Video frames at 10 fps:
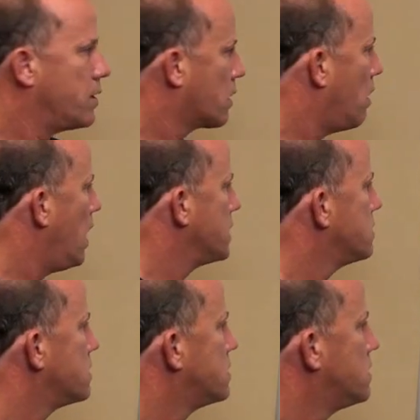Their
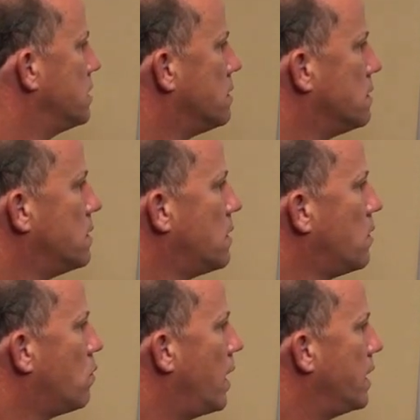cost is still
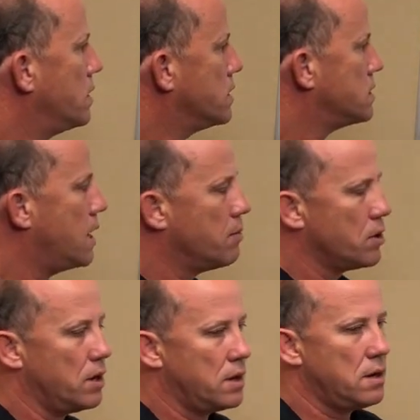right in this
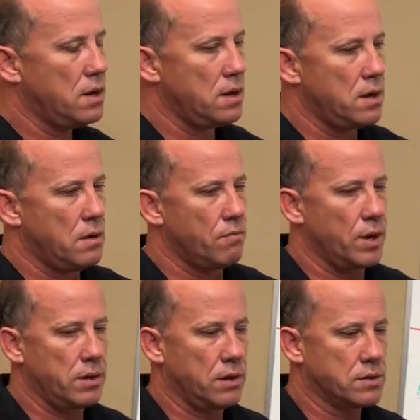neighborhood,
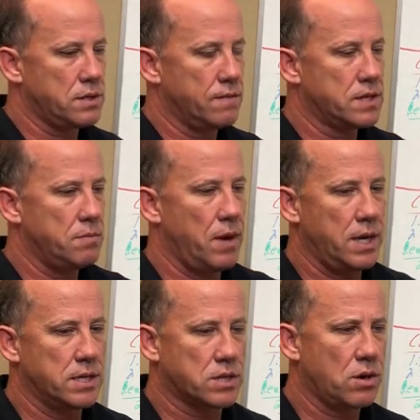but your service and
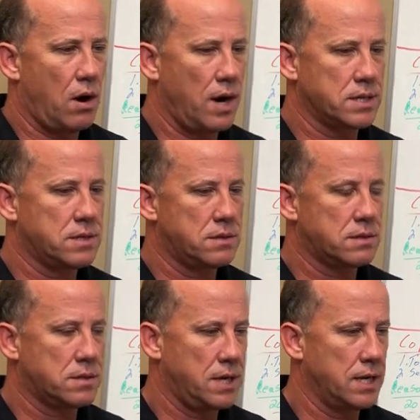maintenance cost
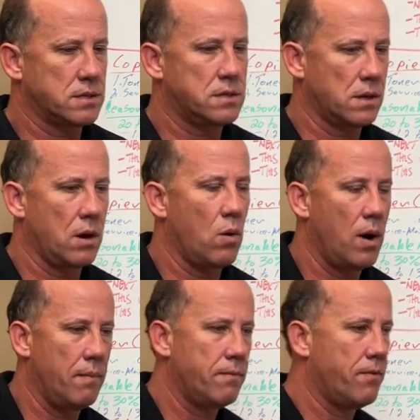tends to go
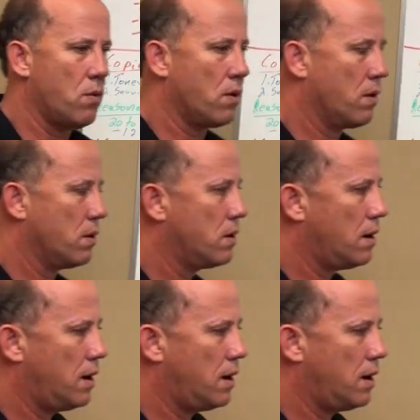up for